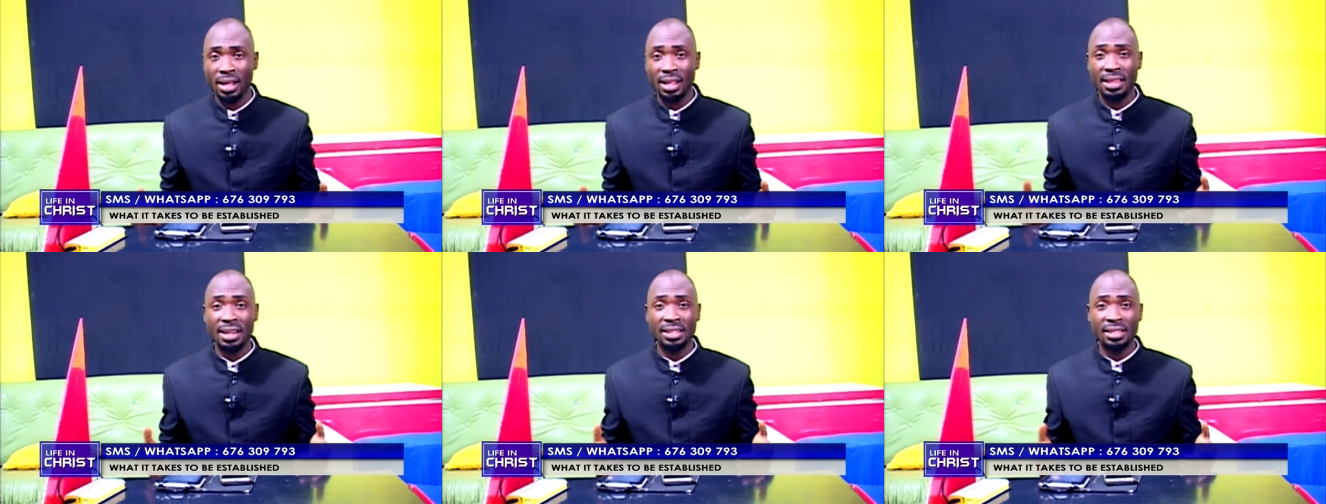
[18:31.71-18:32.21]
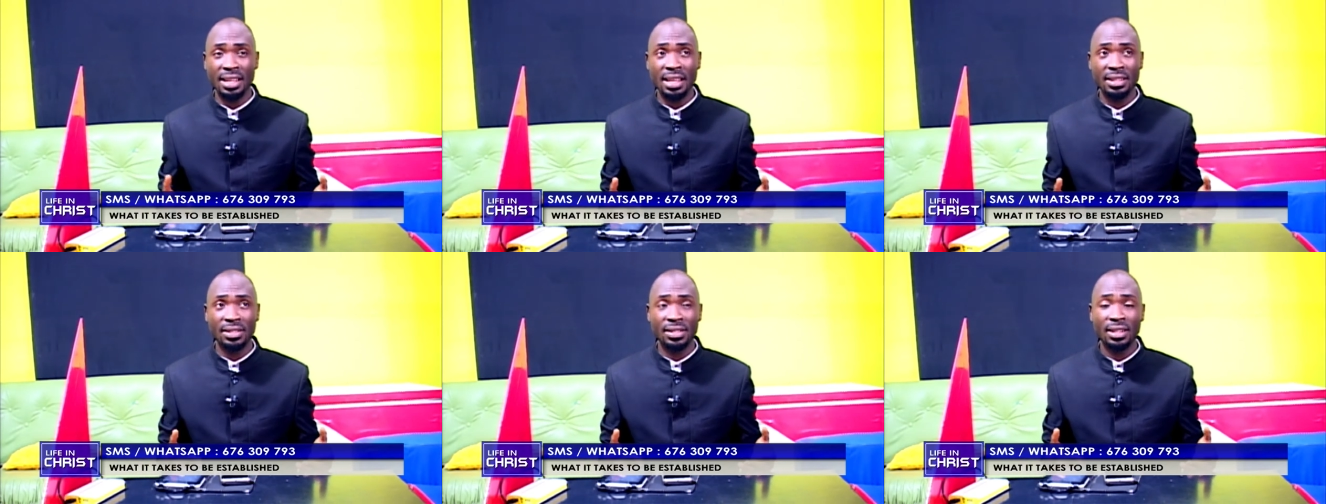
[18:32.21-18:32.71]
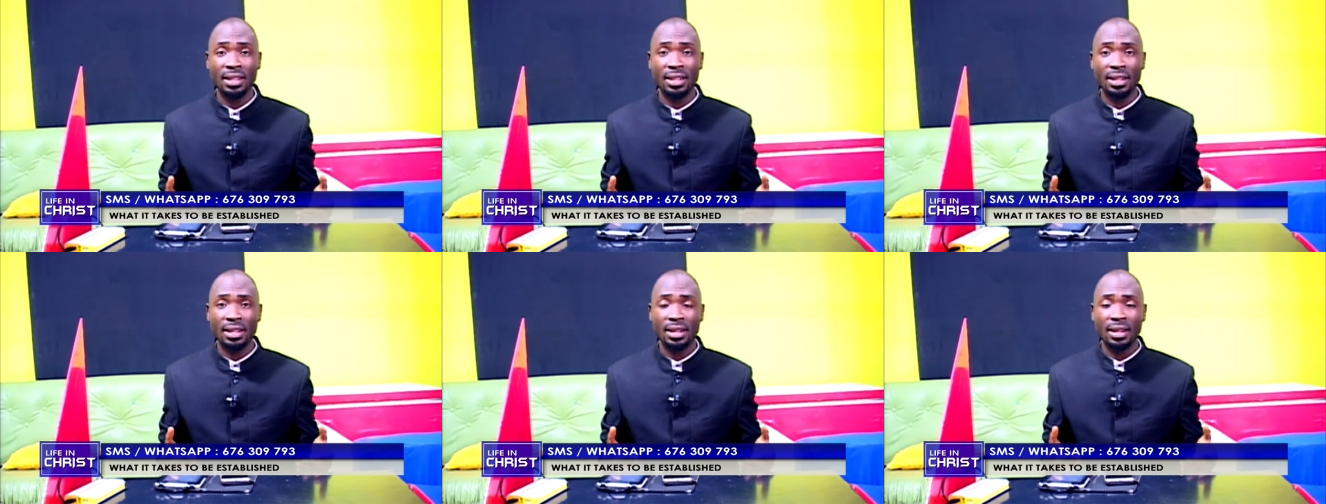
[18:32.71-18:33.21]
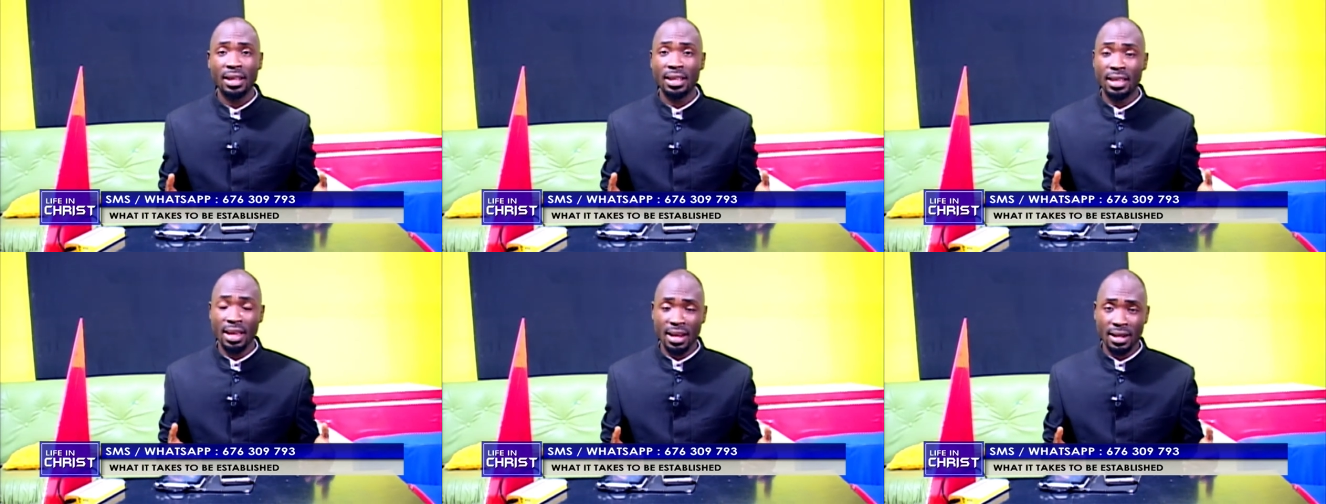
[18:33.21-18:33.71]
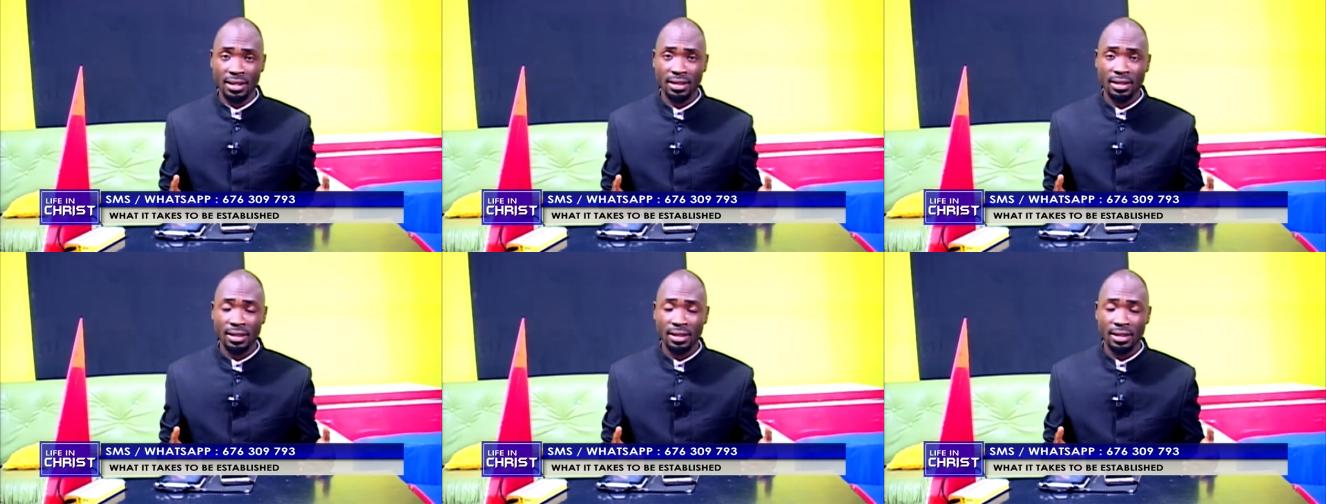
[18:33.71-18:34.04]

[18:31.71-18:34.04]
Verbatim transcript: Then he says, again,